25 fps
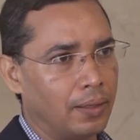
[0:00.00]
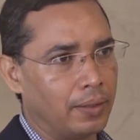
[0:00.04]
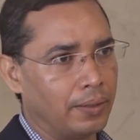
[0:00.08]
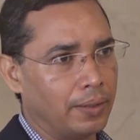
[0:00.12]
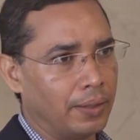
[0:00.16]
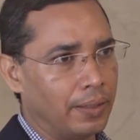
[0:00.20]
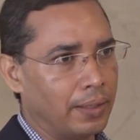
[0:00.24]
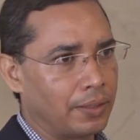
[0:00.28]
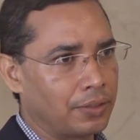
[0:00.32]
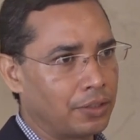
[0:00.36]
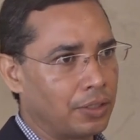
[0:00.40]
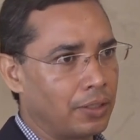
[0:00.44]

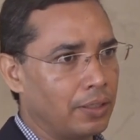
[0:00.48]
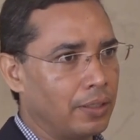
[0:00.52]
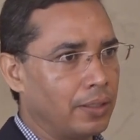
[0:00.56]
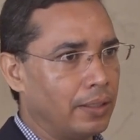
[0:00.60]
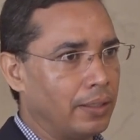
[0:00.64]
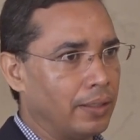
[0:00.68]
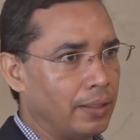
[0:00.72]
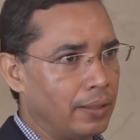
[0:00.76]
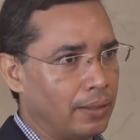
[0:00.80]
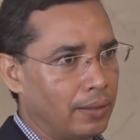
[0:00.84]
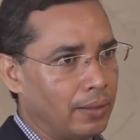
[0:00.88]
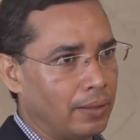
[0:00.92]
direction in
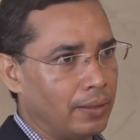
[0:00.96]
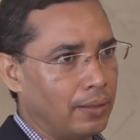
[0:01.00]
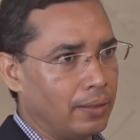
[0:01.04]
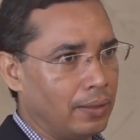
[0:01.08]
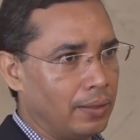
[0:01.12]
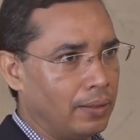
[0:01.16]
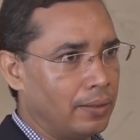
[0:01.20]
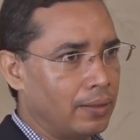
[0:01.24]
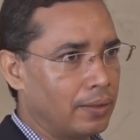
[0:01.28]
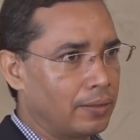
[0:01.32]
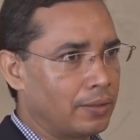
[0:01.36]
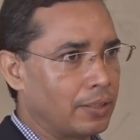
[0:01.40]

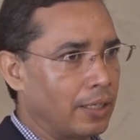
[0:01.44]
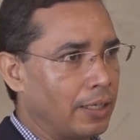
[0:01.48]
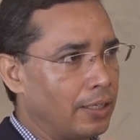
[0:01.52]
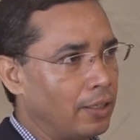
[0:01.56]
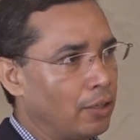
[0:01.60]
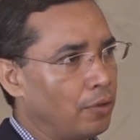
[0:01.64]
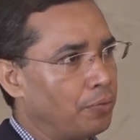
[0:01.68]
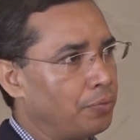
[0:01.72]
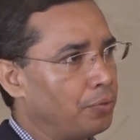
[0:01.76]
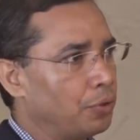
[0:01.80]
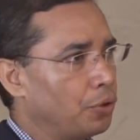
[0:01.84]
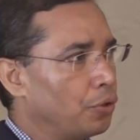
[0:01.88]
either side
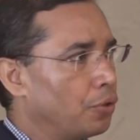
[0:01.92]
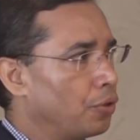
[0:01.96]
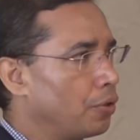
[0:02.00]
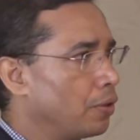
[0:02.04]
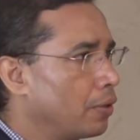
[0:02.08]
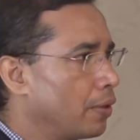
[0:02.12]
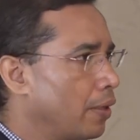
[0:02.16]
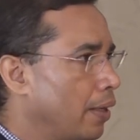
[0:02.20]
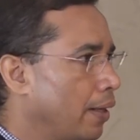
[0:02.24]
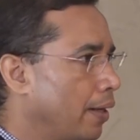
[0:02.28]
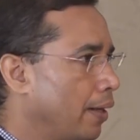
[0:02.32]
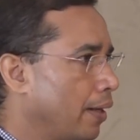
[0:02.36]
of your
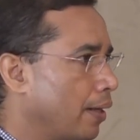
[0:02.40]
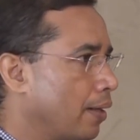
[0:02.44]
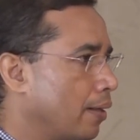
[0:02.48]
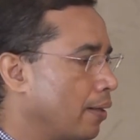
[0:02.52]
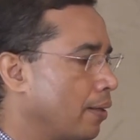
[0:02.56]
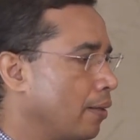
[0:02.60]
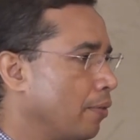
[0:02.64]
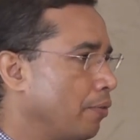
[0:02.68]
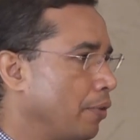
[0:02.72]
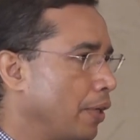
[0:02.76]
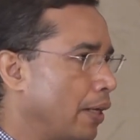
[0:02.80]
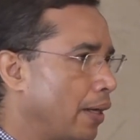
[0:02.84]
clinic,
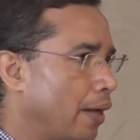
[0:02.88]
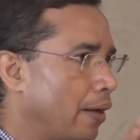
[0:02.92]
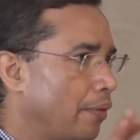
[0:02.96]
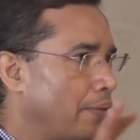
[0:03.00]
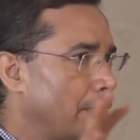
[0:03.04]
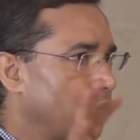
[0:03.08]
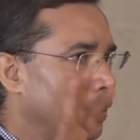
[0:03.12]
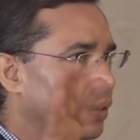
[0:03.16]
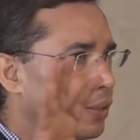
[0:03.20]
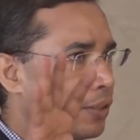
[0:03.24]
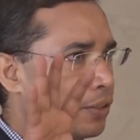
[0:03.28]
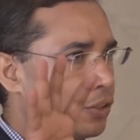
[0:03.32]
we are
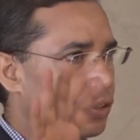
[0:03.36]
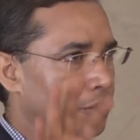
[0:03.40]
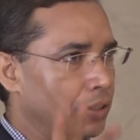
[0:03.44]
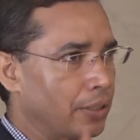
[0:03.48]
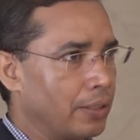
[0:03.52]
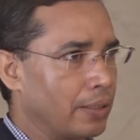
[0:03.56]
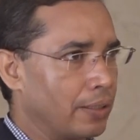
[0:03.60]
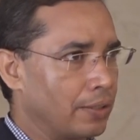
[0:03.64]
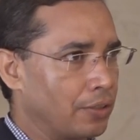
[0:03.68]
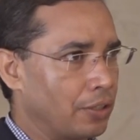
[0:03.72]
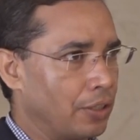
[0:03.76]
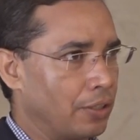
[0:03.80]
having a tertiary
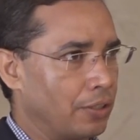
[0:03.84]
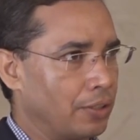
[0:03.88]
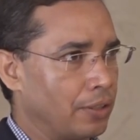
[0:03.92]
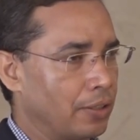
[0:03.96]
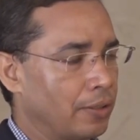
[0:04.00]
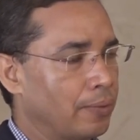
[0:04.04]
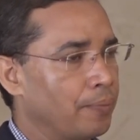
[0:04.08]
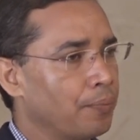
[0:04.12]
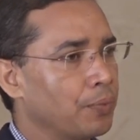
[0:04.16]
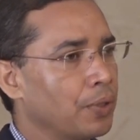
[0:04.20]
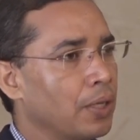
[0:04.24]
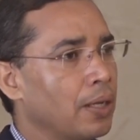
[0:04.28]
care center.
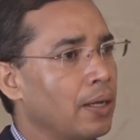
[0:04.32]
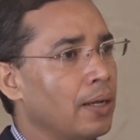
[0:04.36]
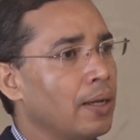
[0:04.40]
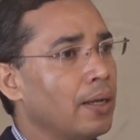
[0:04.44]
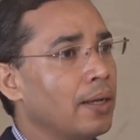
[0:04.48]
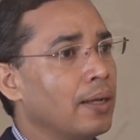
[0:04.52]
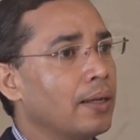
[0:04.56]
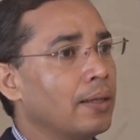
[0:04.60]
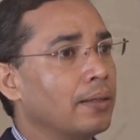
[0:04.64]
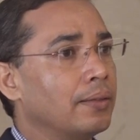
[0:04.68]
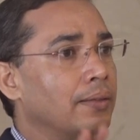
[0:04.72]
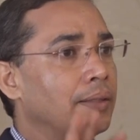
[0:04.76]

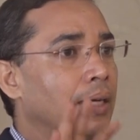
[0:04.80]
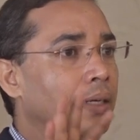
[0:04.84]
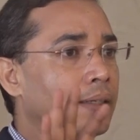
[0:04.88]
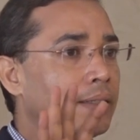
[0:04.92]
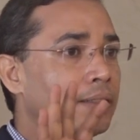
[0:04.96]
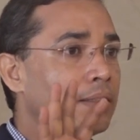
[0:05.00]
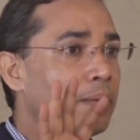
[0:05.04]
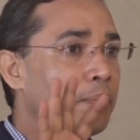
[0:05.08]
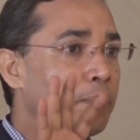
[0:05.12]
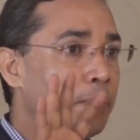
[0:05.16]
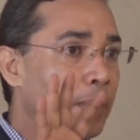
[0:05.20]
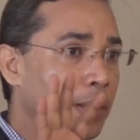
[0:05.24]
That
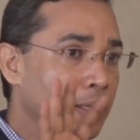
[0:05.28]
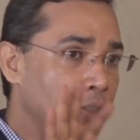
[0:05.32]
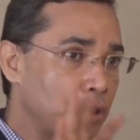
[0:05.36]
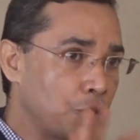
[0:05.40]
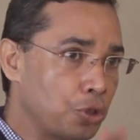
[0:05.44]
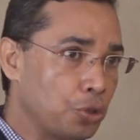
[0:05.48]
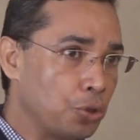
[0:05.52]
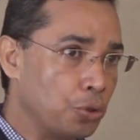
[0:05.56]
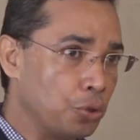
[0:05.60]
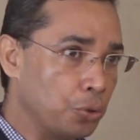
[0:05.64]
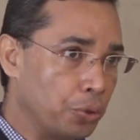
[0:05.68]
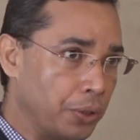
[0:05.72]
is the
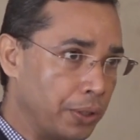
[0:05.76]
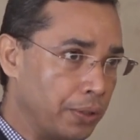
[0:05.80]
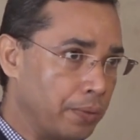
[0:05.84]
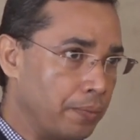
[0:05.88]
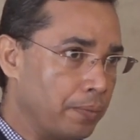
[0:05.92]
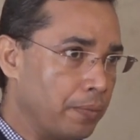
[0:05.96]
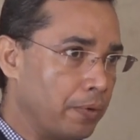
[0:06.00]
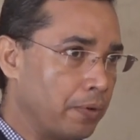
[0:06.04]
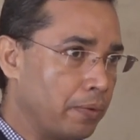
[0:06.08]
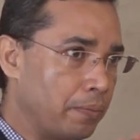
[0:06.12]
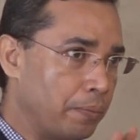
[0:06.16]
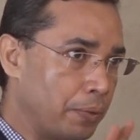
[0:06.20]
best to do it,
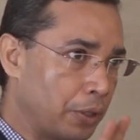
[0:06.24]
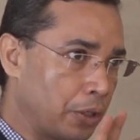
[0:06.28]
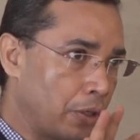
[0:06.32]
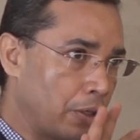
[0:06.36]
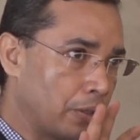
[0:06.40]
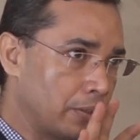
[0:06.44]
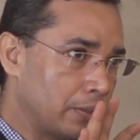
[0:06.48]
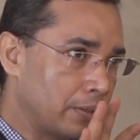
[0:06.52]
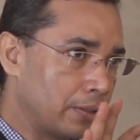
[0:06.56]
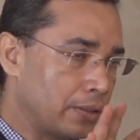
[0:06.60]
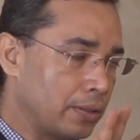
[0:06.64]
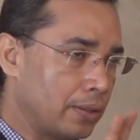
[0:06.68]

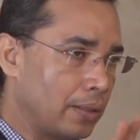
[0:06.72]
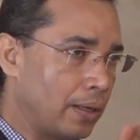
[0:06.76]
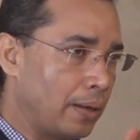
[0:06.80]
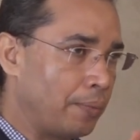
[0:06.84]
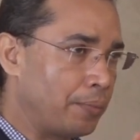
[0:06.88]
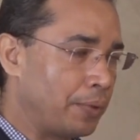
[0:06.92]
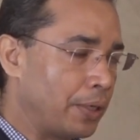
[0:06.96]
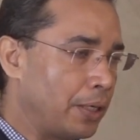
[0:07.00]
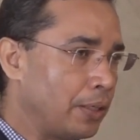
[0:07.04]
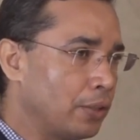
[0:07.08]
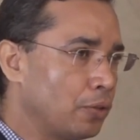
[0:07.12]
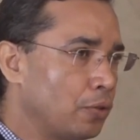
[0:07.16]
because
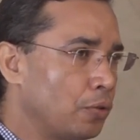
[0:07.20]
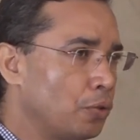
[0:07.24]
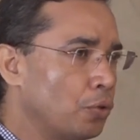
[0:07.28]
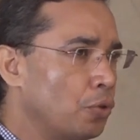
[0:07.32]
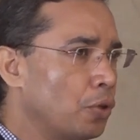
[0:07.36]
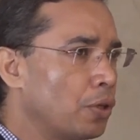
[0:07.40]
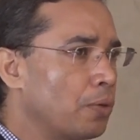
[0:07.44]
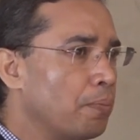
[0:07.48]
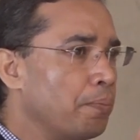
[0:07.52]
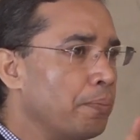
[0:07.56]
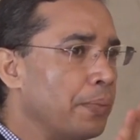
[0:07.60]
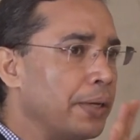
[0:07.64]
I'm telling you,
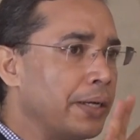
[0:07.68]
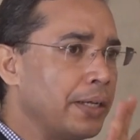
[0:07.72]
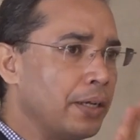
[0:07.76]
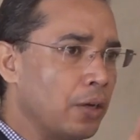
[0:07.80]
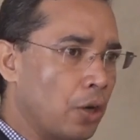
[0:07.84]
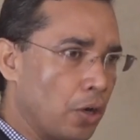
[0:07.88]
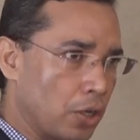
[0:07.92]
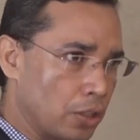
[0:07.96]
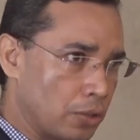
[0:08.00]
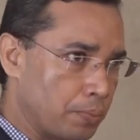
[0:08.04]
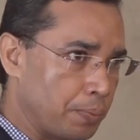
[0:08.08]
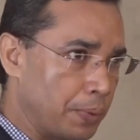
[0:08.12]
not many
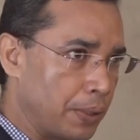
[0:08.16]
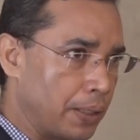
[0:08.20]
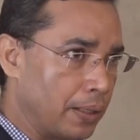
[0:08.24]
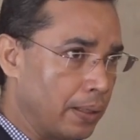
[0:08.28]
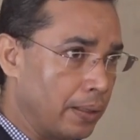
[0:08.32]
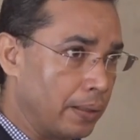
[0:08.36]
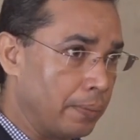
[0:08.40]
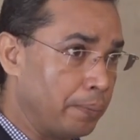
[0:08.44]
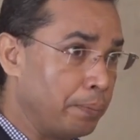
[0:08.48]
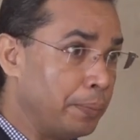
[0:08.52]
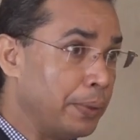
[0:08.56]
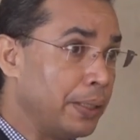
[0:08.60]
hospitals,
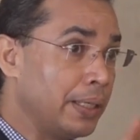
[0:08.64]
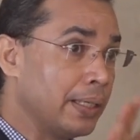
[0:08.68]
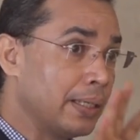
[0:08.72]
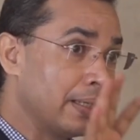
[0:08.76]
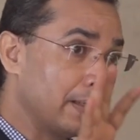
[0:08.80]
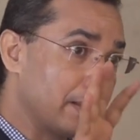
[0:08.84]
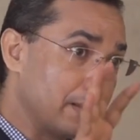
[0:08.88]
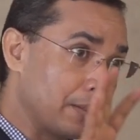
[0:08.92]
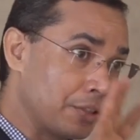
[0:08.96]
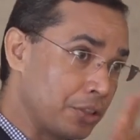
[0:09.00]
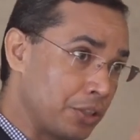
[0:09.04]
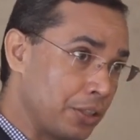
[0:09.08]
being a
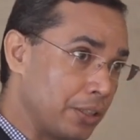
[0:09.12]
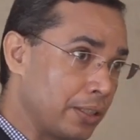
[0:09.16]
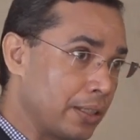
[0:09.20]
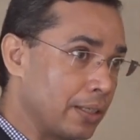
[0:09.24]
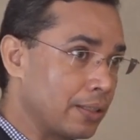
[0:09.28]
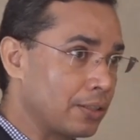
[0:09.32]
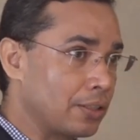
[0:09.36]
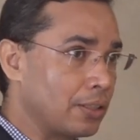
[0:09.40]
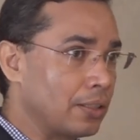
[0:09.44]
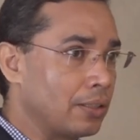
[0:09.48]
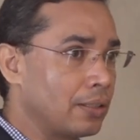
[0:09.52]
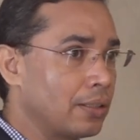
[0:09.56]
tertiary
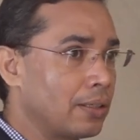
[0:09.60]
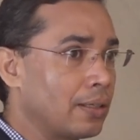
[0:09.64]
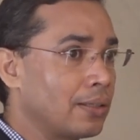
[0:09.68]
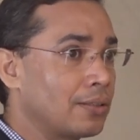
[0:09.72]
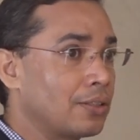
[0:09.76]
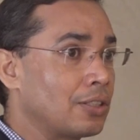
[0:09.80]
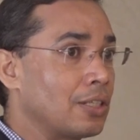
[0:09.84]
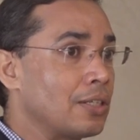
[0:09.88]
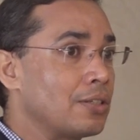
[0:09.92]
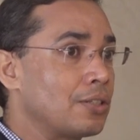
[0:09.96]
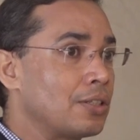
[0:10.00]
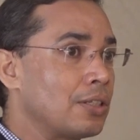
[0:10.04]
care center, are
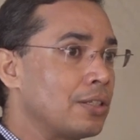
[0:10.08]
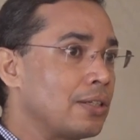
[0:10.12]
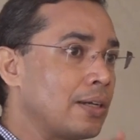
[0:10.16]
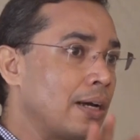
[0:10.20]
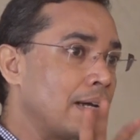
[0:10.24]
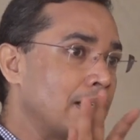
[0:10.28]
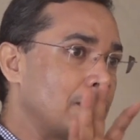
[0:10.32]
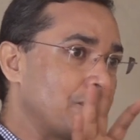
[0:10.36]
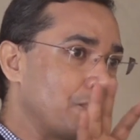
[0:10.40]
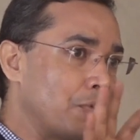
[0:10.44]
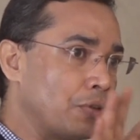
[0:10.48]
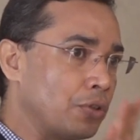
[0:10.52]

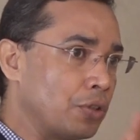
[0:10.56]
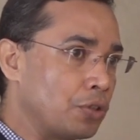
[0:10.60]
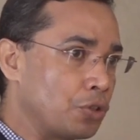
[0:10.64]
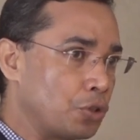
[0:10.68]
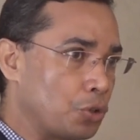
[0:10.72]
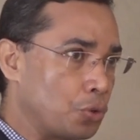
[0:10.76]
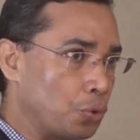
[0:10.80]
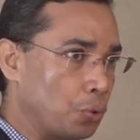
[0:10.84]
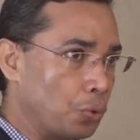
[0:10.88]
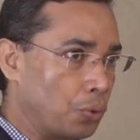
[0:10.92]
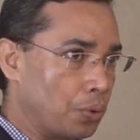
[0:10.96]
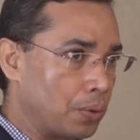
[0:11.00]
sensitized for the
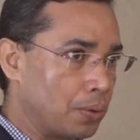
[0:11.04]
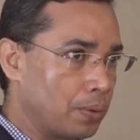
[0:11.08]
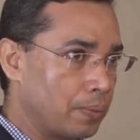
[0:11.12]
stroke.